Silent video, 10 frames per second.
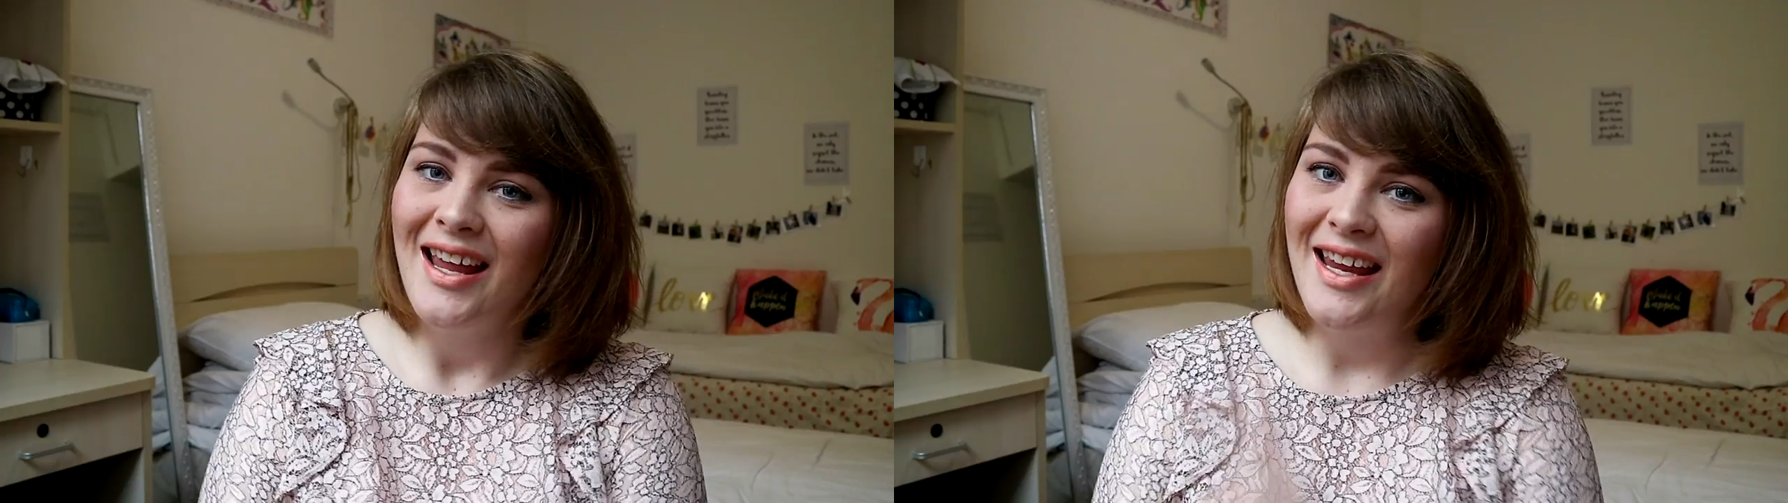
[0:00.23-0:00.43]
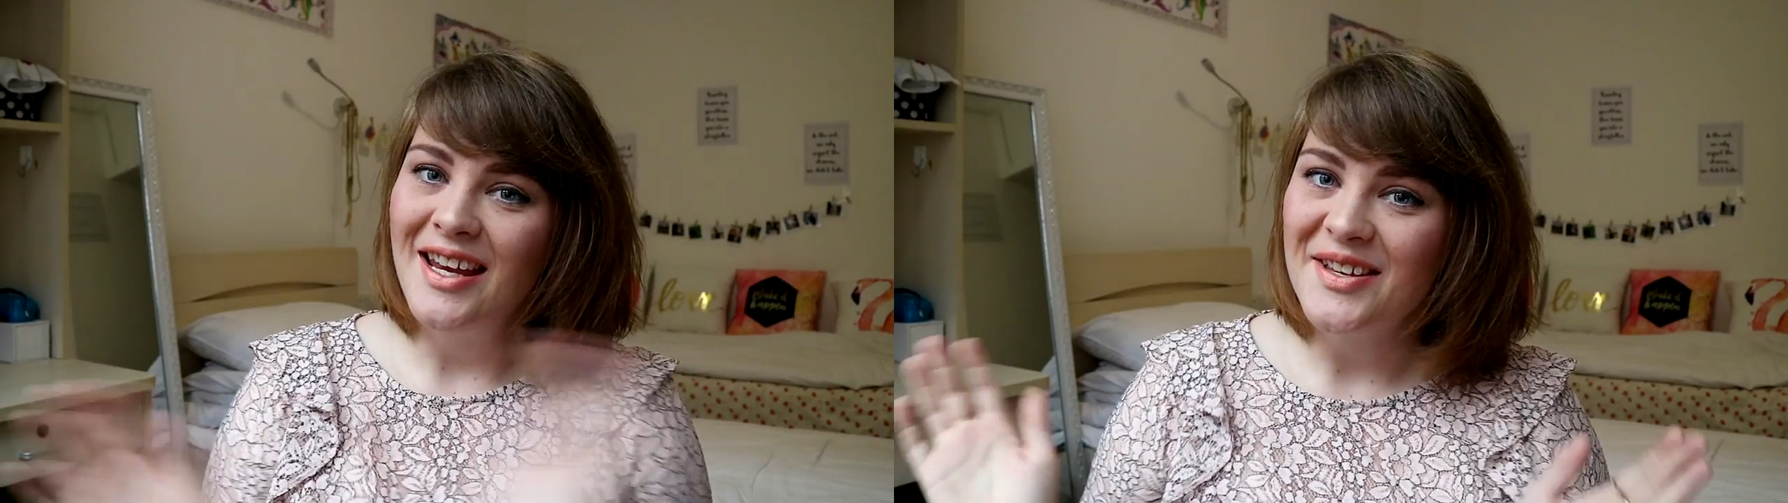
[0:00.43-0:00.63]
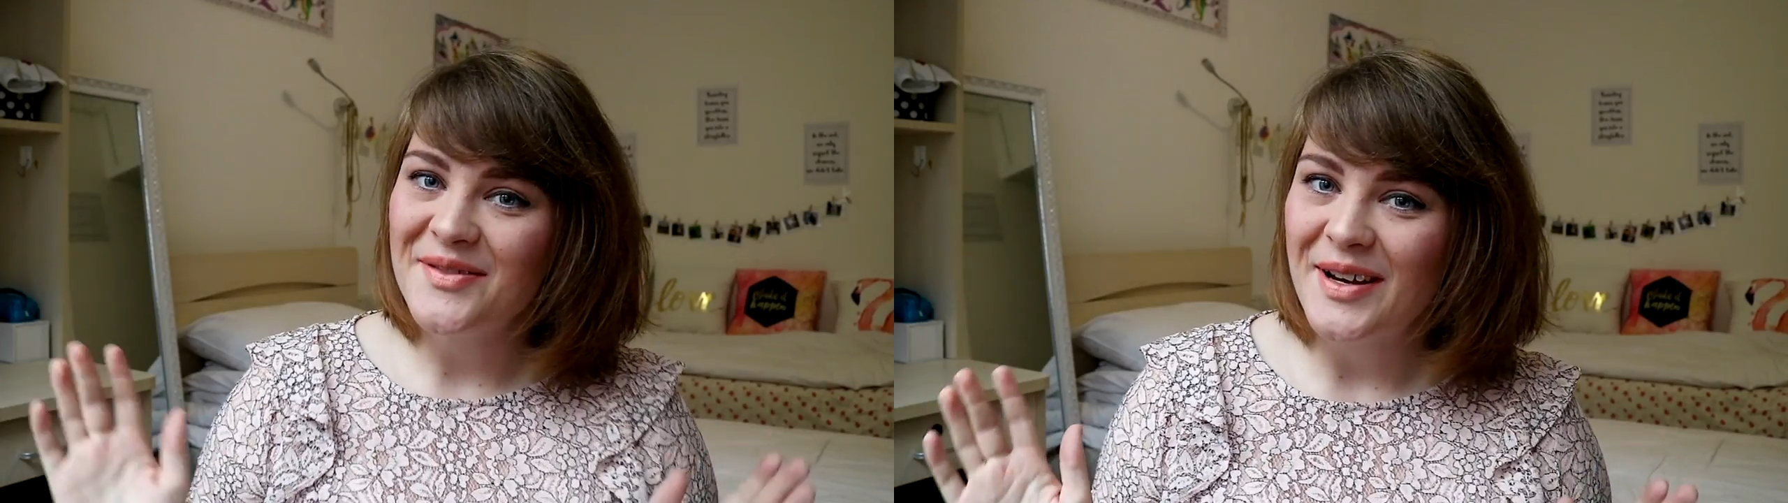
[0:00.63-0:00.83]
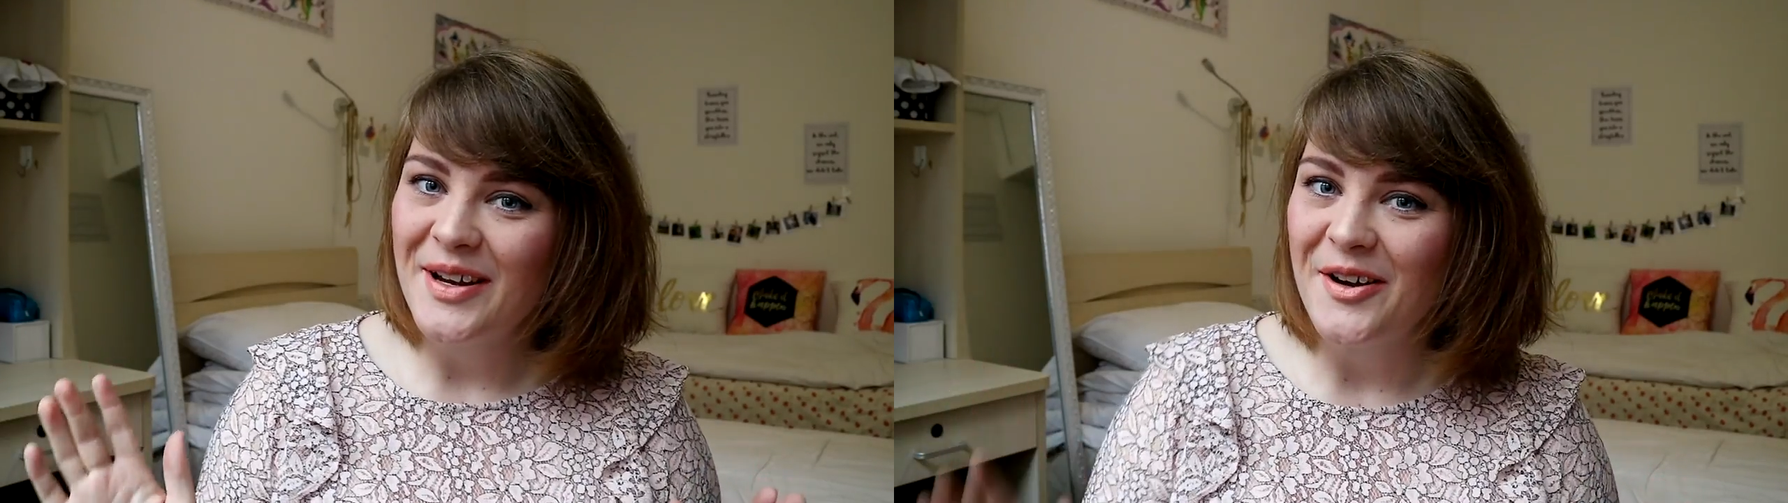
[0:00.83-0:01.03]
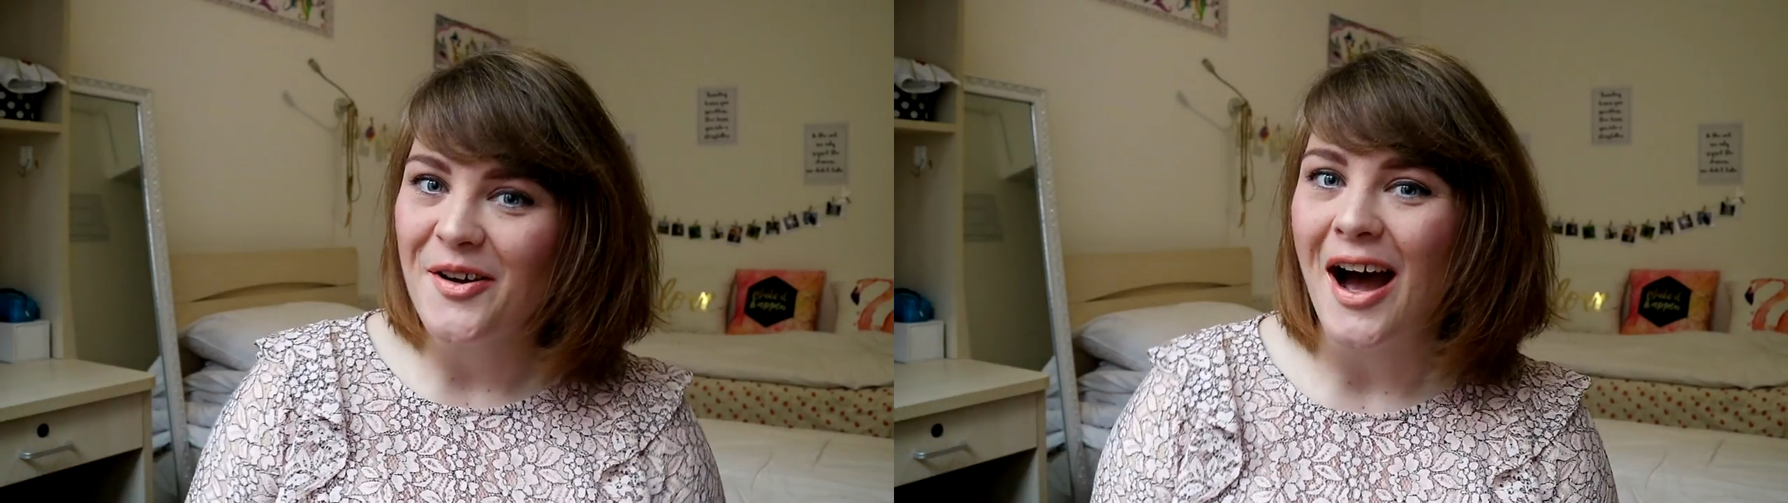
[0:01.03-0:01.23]
In this
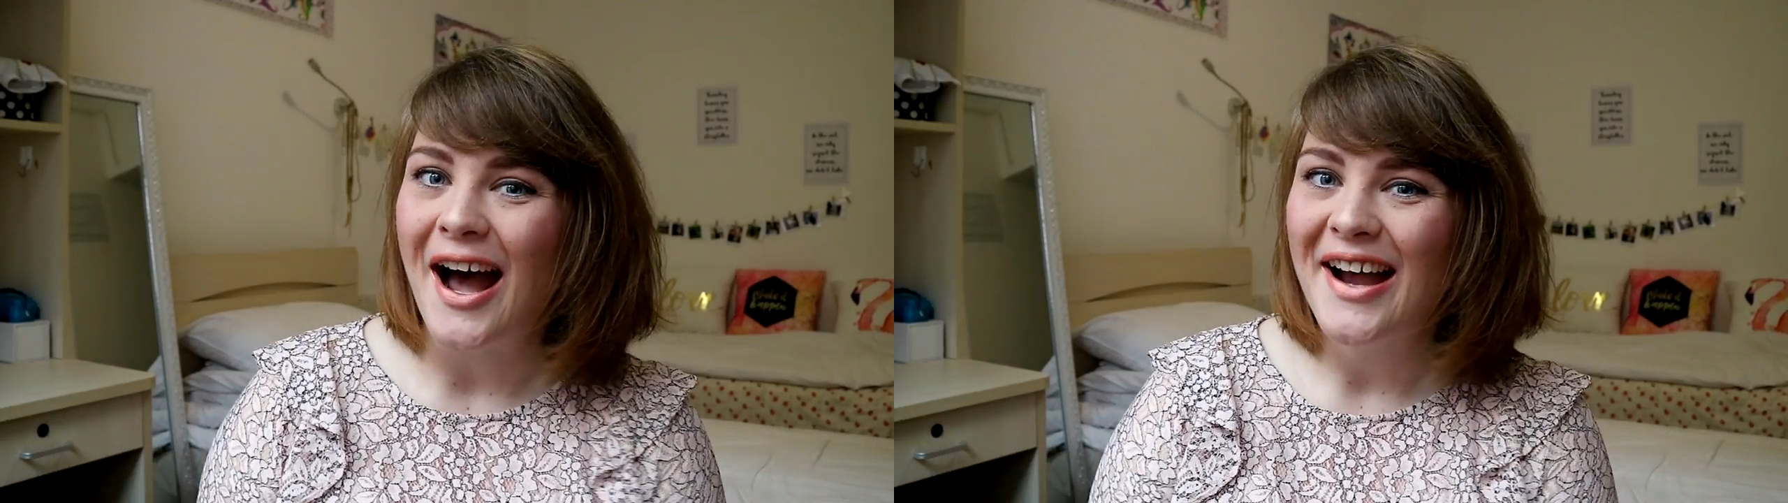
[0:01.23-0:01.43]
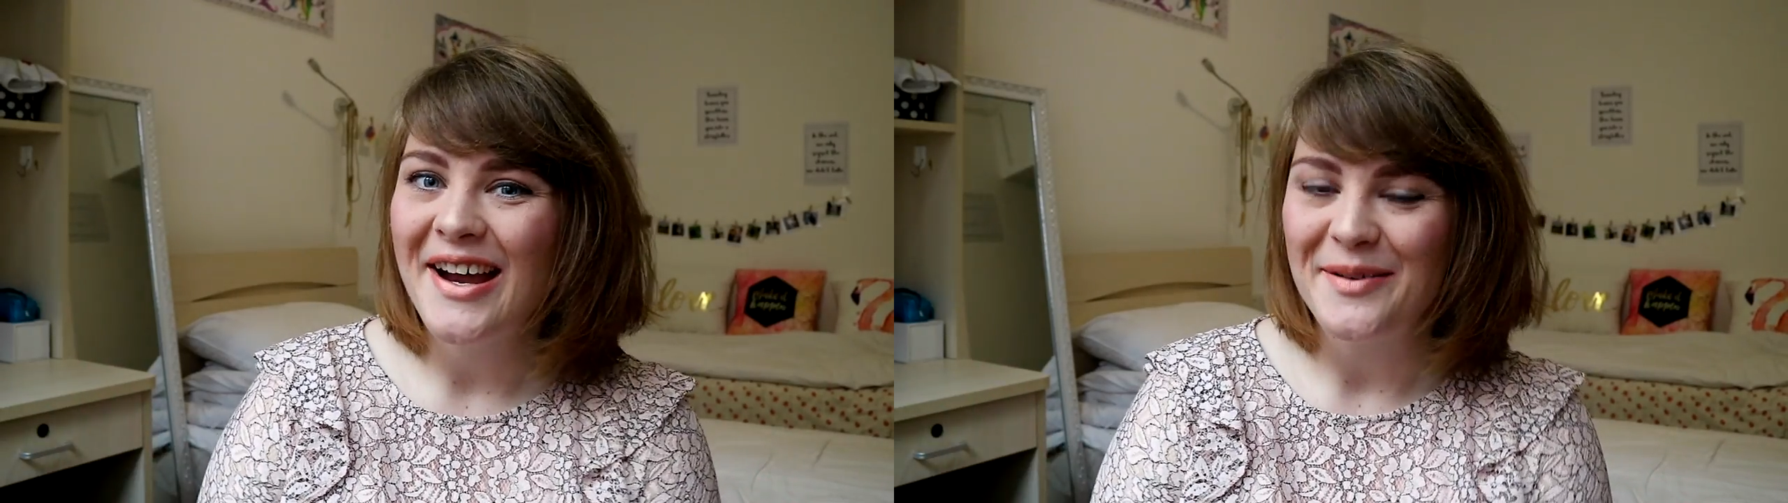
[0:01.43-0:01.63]
video, I